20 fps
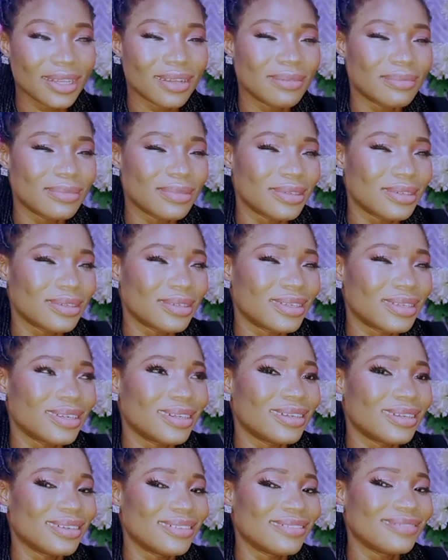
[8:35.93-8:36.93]
Um,
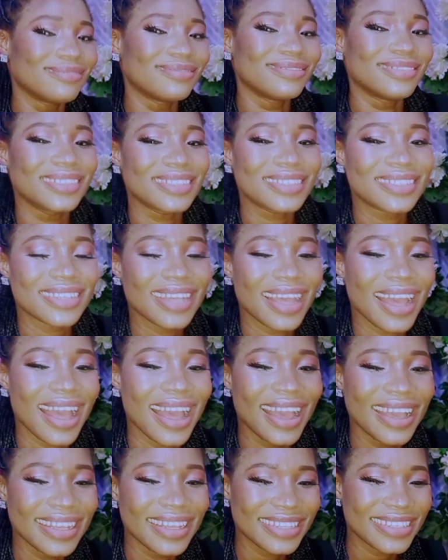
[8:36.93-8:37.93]
oh, this
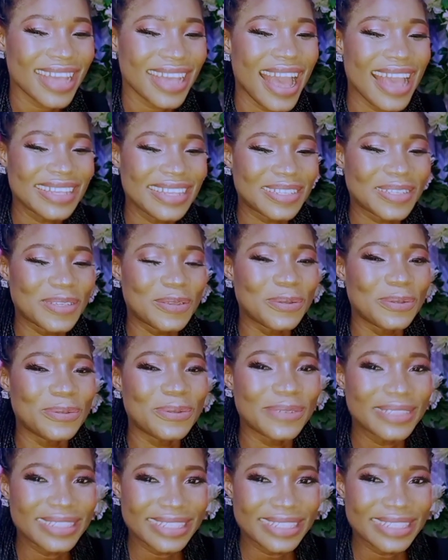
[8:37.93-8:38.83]
guy, this guy is good.